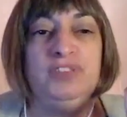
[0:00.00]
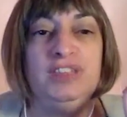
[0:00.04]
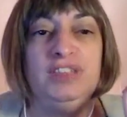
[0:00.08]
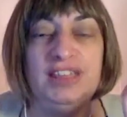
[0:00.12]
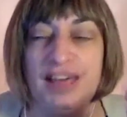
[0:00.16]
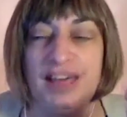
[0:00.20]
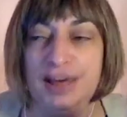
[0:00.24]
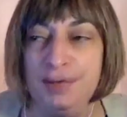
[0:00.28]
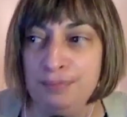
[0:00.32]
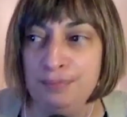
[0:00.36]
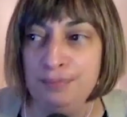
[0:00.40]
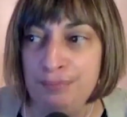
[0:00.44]

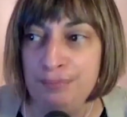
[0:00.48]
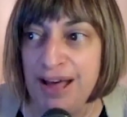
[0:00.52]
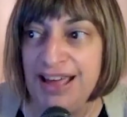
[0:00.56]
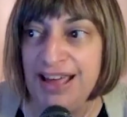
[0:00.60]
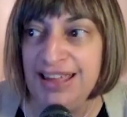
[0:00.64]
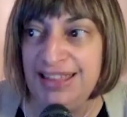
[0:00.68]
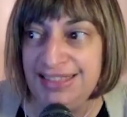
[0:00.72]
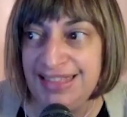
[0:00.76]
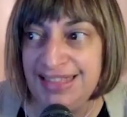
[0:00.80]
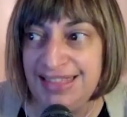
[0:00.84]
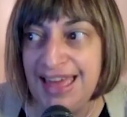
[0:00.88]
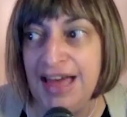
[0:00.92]

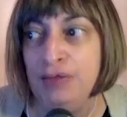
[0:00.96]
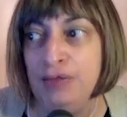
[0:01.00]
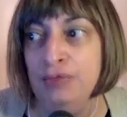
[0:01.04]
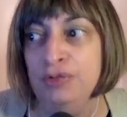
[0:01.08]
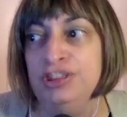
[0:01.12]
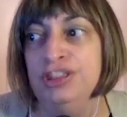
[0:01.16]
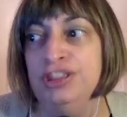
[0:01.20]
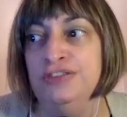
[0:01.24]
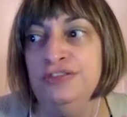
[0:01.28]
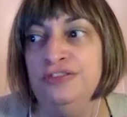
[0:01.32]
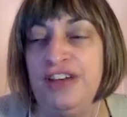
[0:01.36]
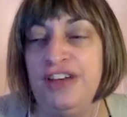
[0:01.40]
Combine that with
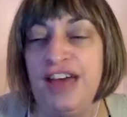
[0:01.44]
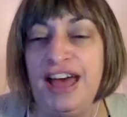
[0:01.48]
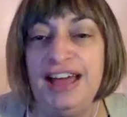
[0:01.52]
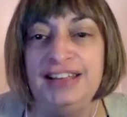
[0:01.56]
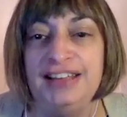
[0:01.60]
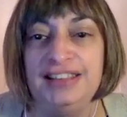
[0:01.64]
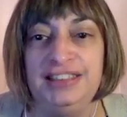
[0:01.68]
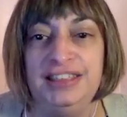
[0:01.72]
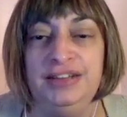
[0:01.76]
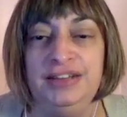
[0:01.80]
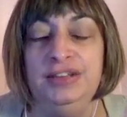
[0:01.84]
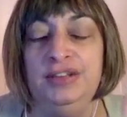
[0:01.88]
the fact
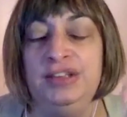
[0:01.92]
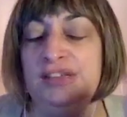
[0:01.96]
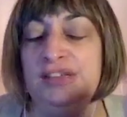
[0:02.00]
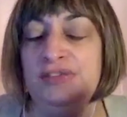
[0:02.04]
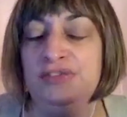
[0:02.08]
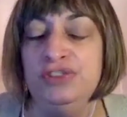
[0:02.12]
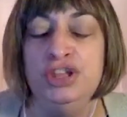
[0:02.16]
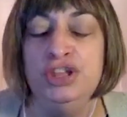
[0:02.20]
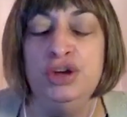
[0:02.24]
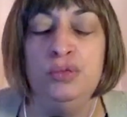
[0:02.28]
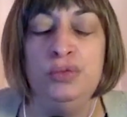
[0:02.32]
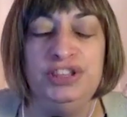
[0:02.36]
that even
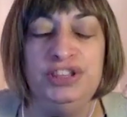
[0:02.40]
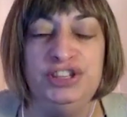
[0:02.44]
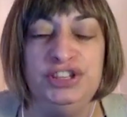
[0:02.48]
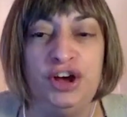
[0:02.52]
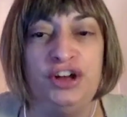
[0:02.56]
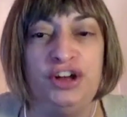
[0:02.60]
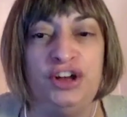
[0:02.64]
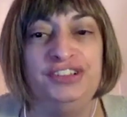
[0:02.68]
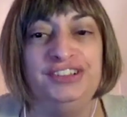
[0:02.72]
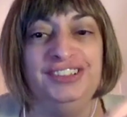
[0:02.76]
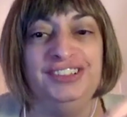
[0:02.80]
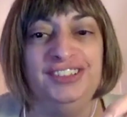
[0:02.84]
though we
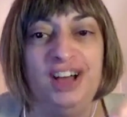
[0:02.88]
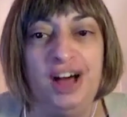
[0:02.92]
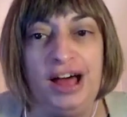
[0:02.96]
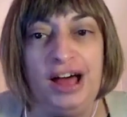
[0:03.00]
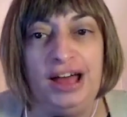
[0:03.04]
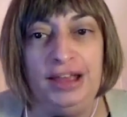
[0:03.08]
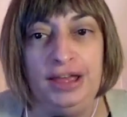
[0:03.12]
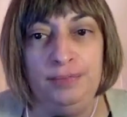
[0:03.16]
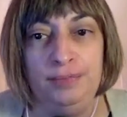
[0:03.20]
talk a lot